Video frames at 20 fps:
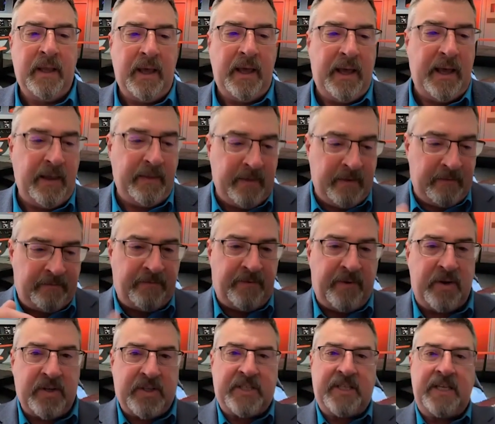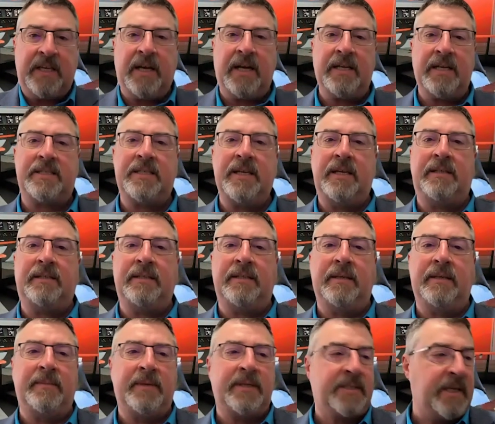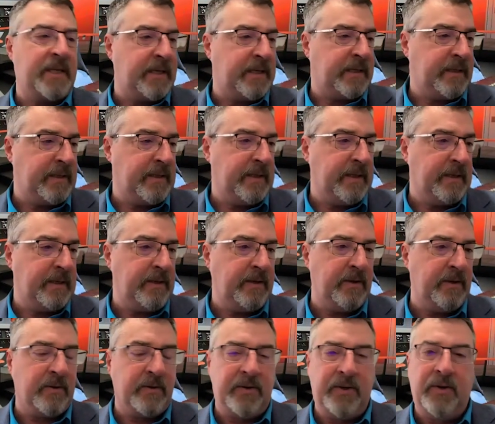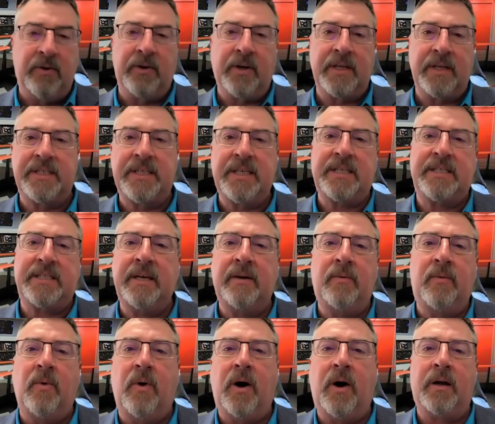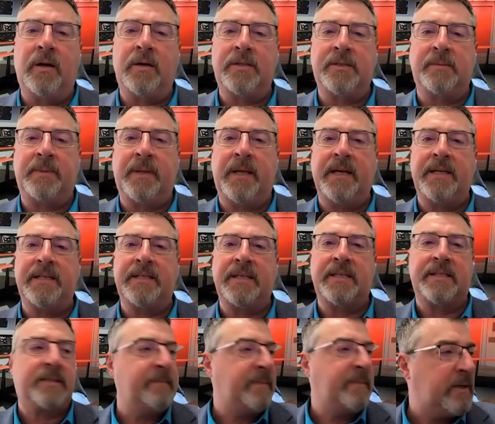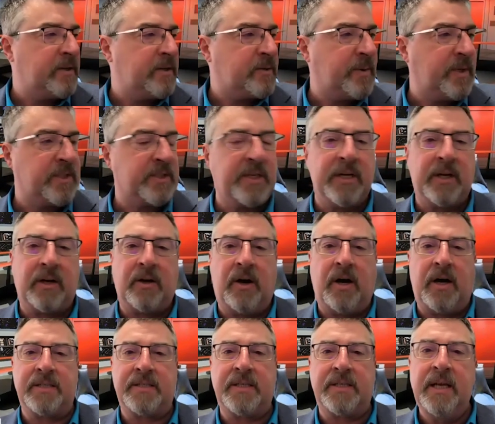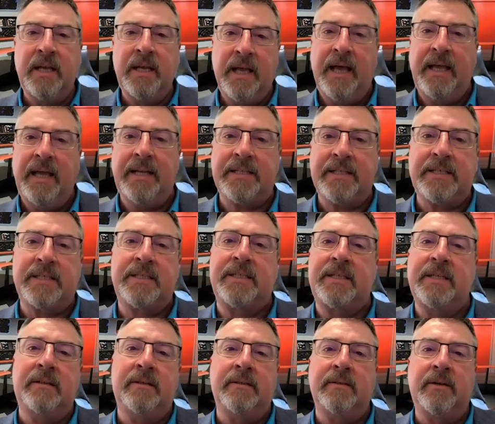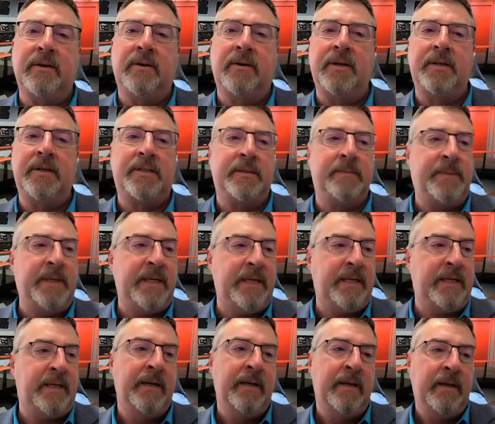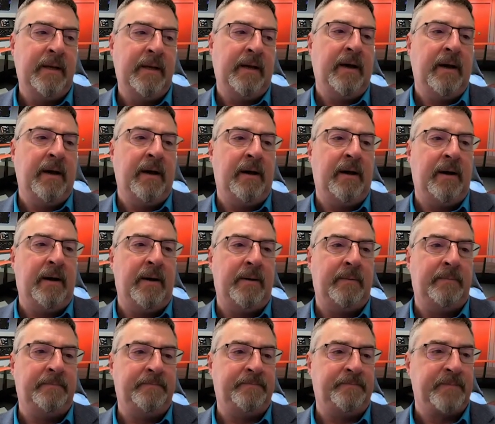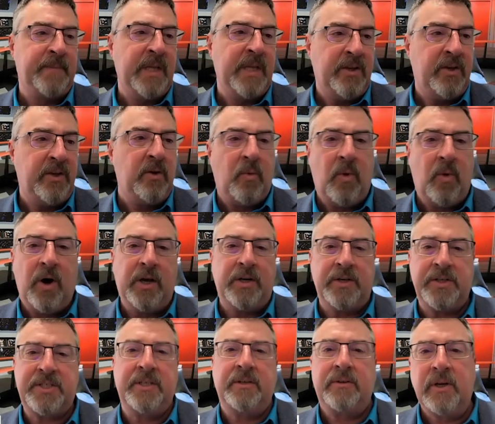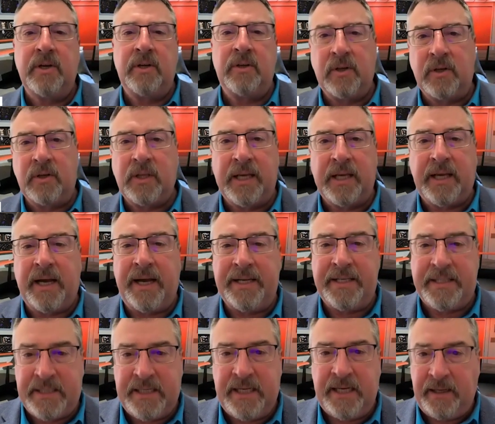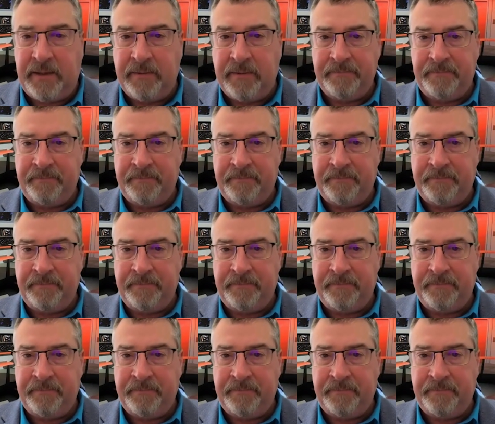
and the first thing I said to them is, I uh, your your existing water supply system, here's what it's going to cost, and it's still going to be. Um, your water's still going to look like iced tea,